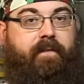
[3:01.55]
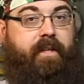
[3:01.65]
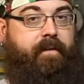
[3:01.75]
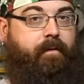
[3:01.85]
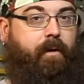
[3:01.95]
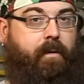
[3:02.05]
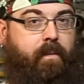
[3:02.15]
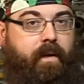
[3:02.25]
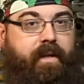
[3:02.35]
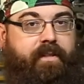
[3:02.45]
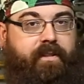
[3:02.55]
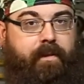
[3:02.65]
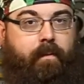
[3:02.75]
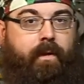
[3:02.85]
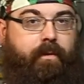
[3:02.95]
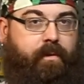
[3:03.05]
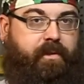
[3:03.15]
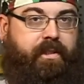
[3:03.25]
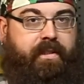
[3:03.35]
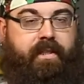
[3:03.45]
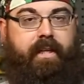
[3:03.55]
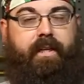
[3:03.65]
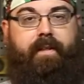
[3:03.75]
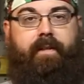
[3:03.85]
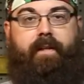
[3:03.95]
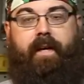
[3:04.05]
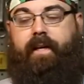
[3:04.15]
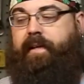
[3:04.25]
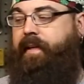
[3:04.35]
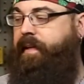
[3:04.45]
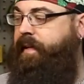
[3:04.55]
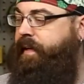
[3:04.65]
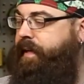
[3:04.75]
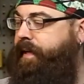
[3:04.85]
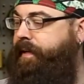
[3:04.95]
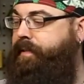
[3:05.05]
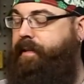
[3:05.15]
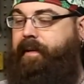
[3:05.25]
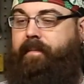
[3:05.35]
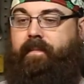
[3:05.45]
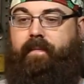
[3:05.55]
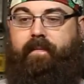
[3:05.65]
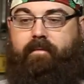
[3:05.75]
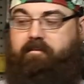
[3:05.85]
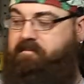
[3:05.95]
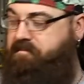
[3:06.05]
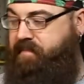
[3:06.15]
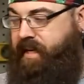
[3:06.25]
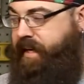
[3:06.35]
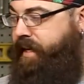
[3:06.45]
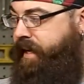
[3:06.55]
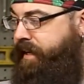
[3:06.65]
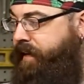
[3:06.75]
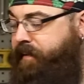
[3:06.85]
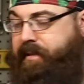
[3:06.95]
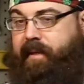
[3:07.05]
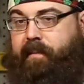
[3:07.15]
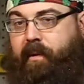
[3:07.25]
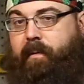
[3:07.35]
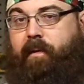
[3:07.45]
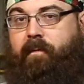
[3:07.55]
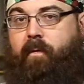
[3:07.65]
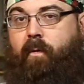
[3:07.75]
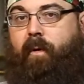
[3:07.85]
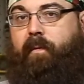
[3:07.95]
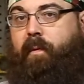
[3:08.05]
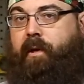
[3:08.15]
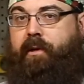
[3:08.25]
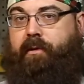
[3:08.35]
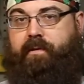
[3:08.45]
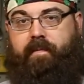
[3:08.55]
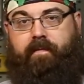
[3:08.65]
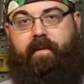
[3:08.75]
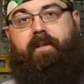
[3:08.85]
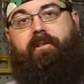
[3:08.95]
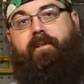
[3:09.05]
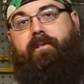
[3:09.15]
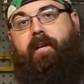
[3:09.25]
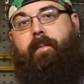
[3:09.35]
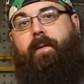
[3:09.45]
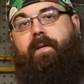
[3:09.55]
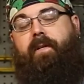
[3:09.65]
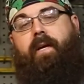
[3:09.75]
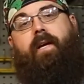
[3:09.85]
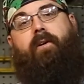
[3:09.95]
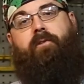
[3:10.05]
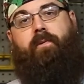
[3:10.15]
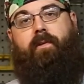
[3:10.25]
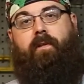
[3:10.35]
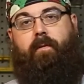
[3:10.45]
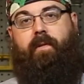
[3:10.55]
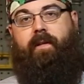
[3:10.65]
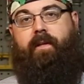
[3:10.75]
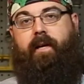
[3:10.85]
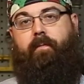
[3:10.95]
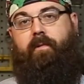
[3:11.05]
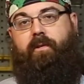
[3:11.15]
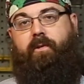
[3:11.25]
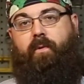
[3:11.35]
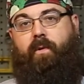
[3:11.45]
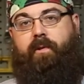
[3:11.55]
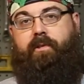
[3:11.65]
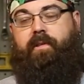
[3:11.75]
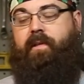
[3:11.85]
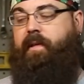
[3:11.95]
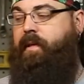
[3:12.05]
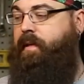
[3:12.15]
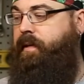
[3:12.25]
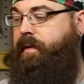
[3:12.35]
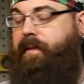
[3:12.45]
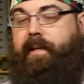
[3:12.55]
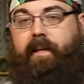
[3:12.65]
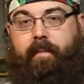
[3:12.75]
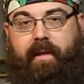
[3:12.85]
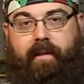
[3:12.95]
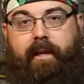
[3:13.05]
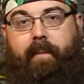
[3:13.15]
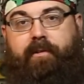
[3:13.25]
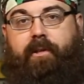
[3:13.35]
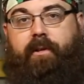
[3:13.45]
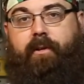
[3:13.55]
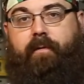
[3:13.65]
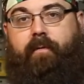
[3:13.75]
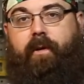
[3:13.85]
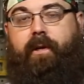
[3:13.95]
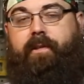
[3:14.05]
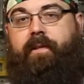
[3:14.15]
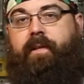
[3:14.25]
10 vertebrae, C1 through C10 in the neck. And I got everything pretty well formed. We're going to do some finishing shaping today. I'll show a little bit of that with the torch. They need to be clamped shut on the front.